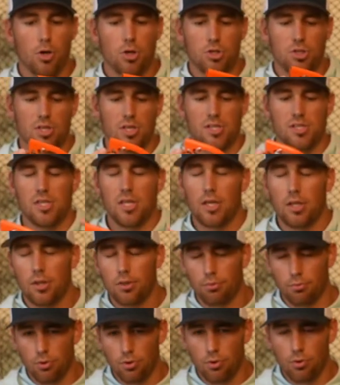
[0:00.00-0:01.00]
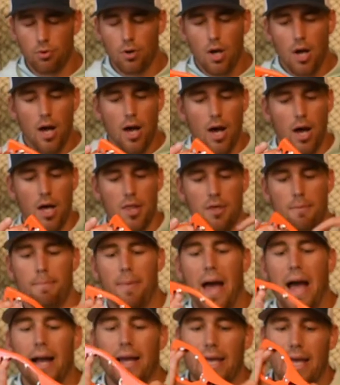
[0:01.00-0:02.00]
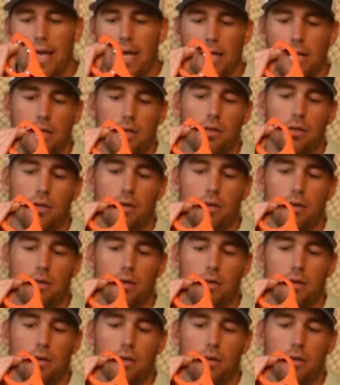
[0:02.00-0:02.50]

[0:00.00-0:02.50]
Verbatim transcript: push this thing through uh, the back end,